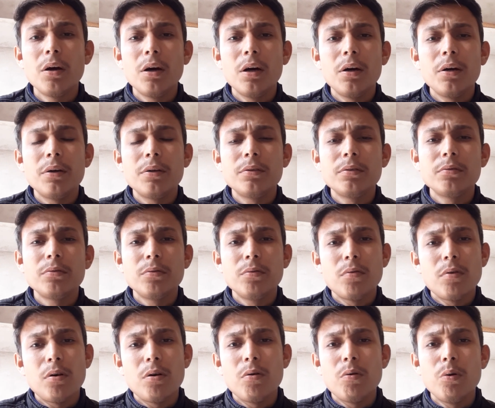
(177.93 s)
uh,
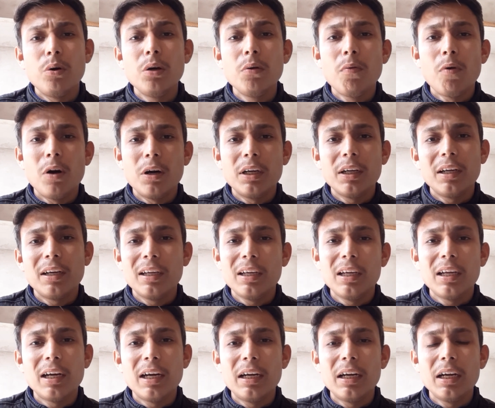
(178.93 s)
hold water,
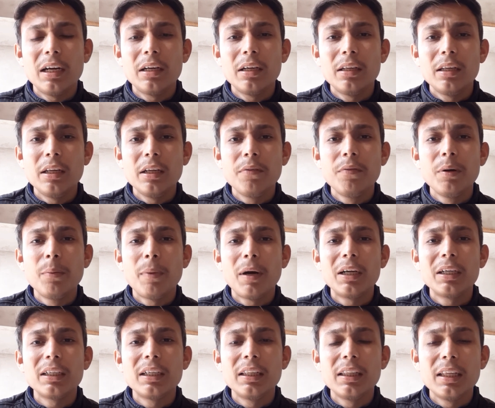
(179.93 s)
air and liquid
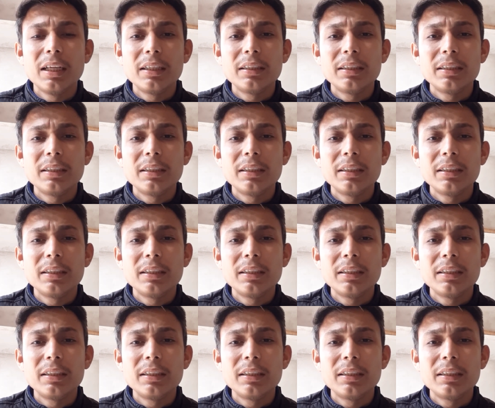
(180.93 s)
particle,